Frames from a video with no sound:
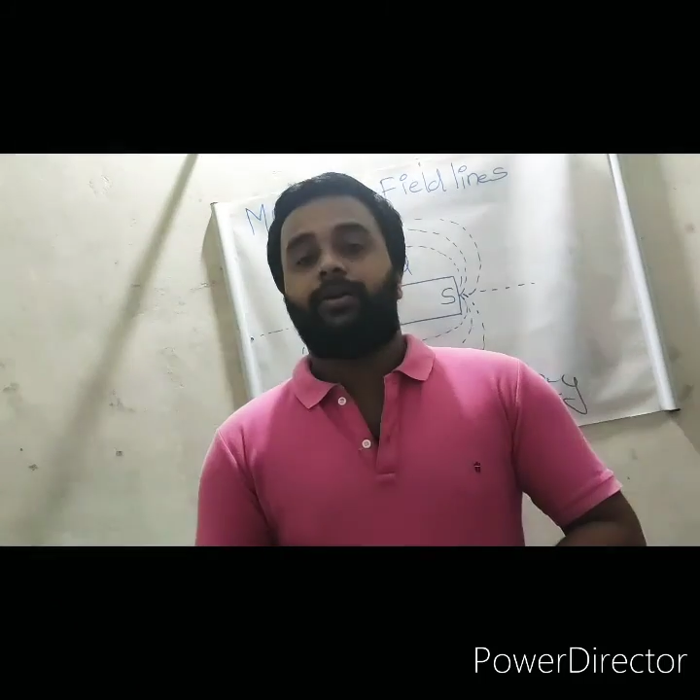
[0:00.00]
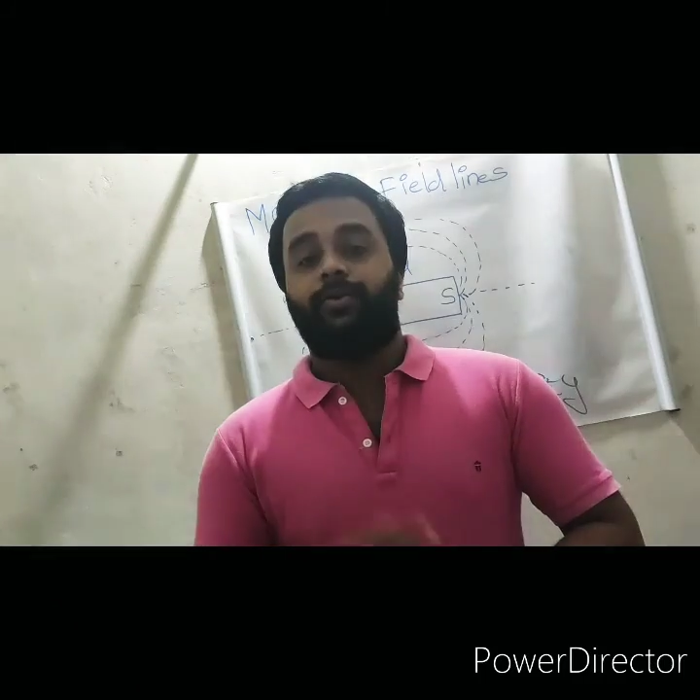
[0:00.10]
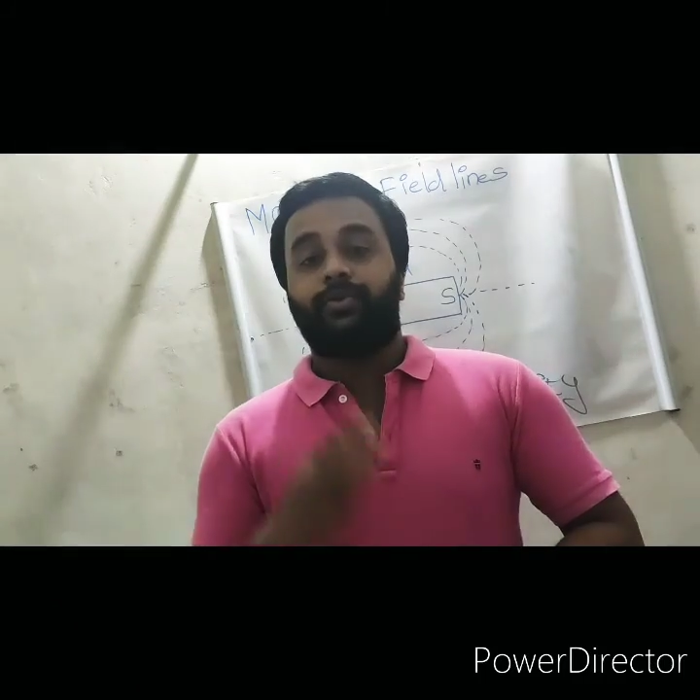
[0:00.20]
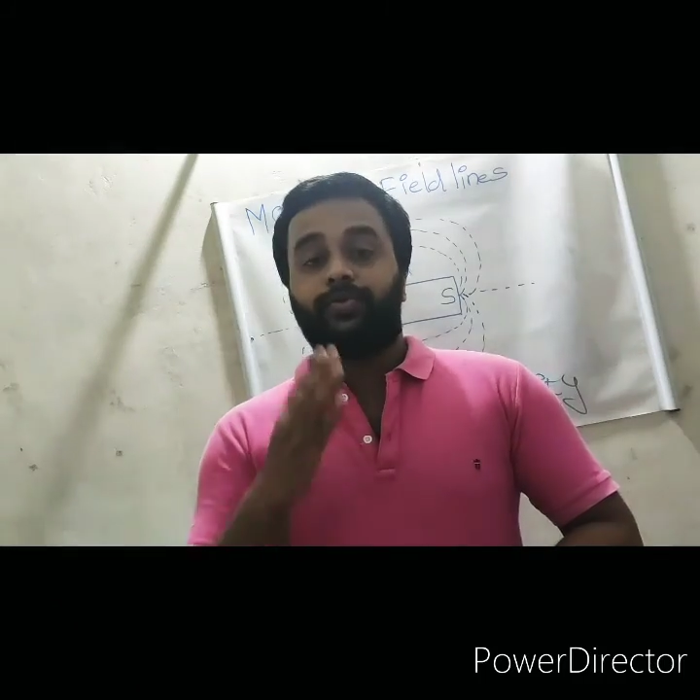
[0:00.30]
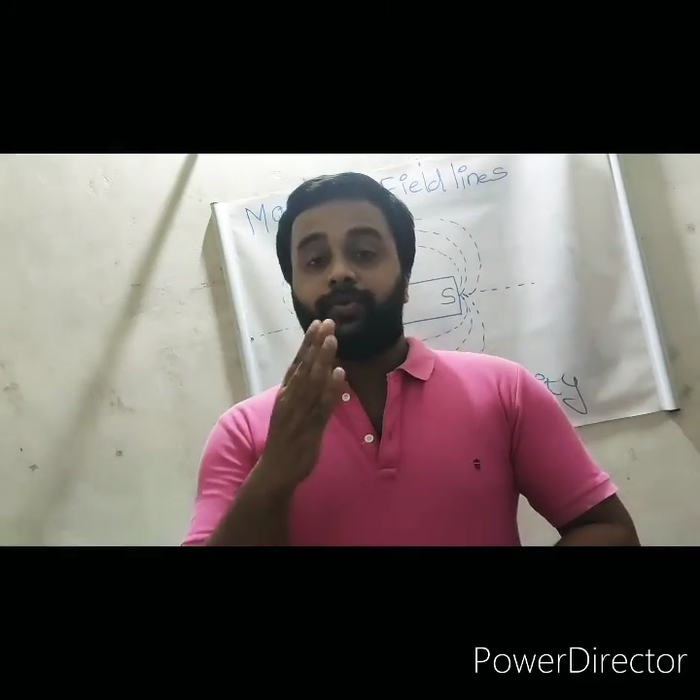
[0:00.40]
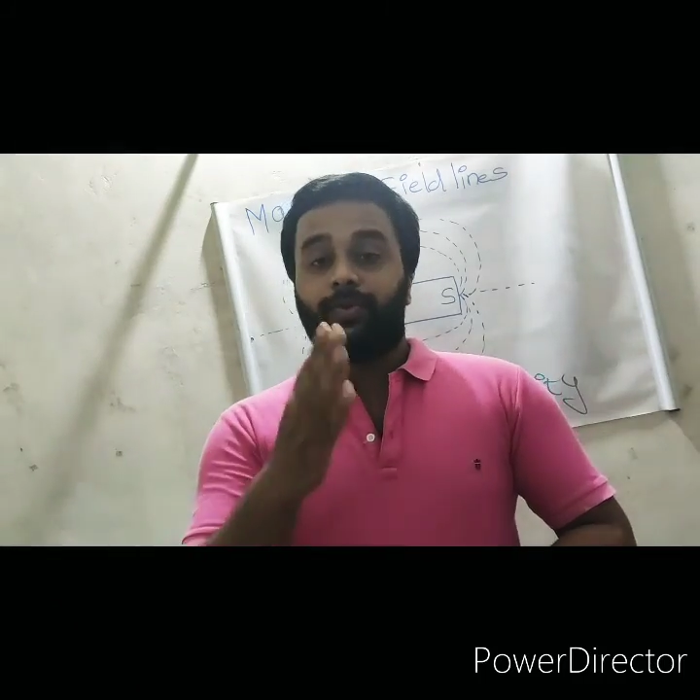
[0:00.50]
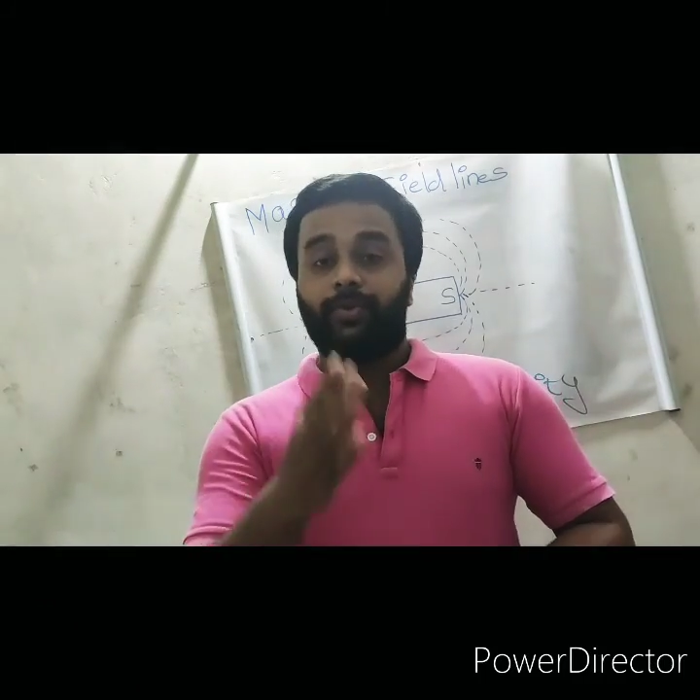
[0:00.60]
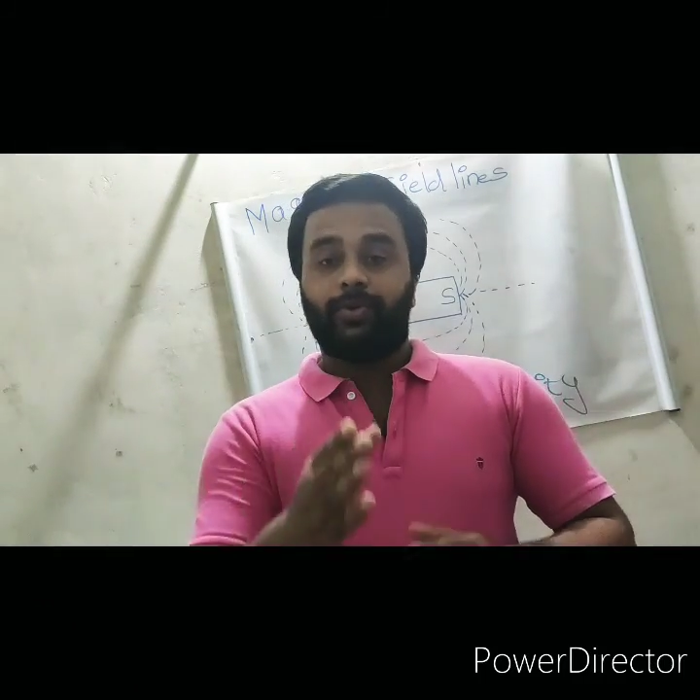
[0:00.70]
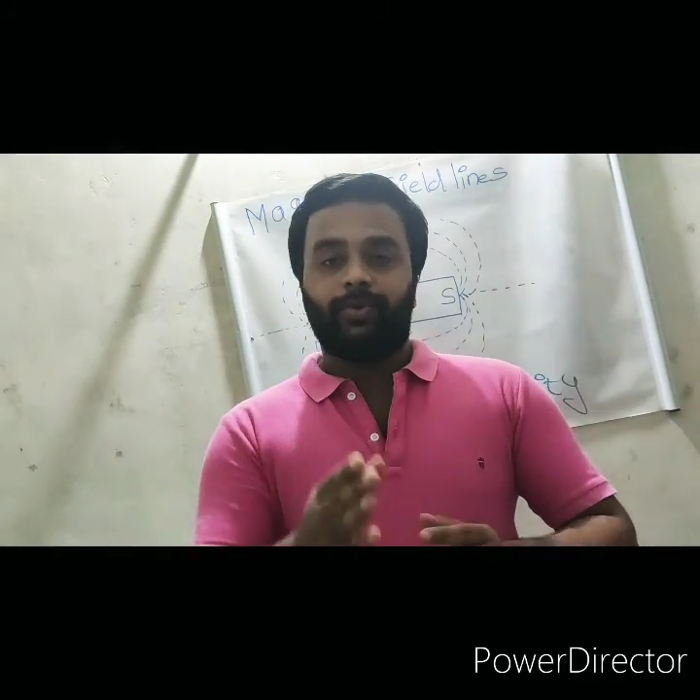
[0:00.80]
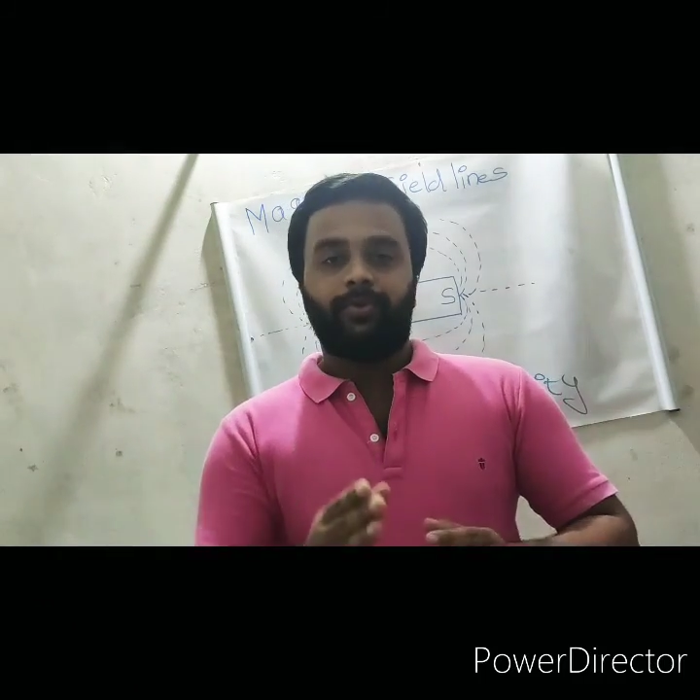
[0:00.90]
useful
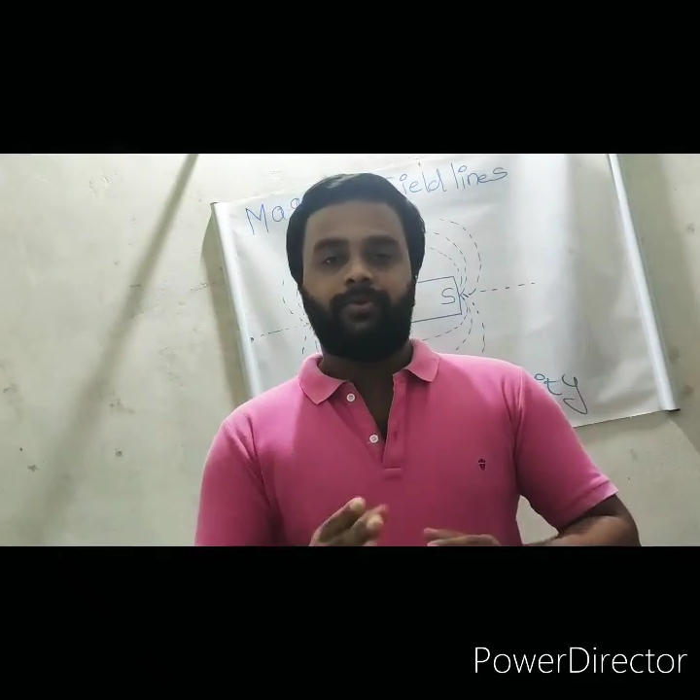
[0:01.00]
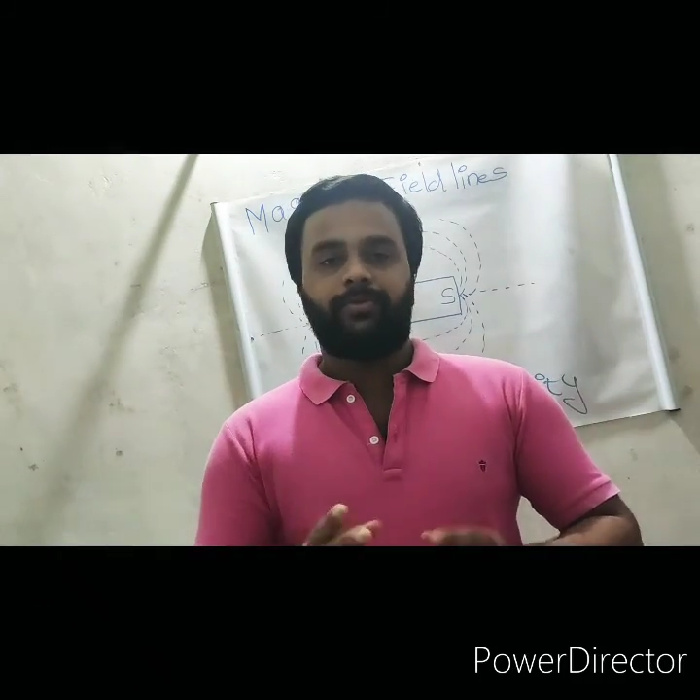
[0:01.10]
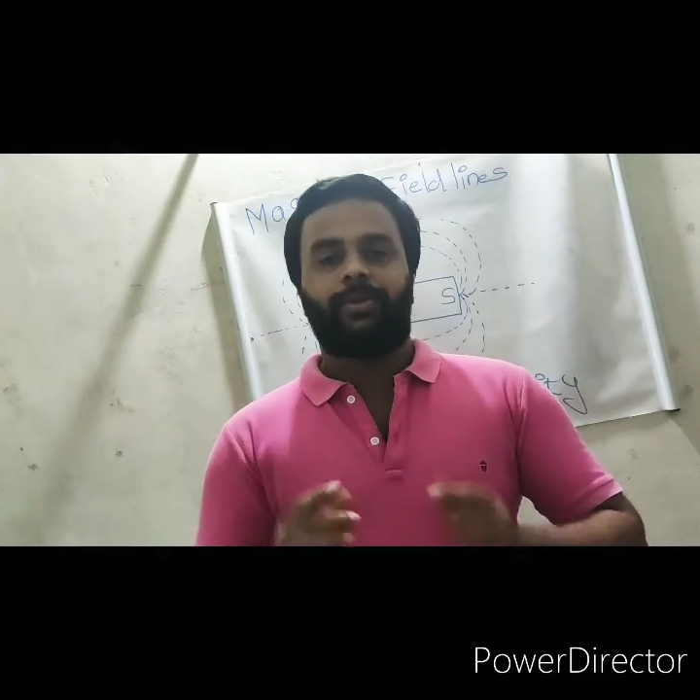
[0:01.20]
to you,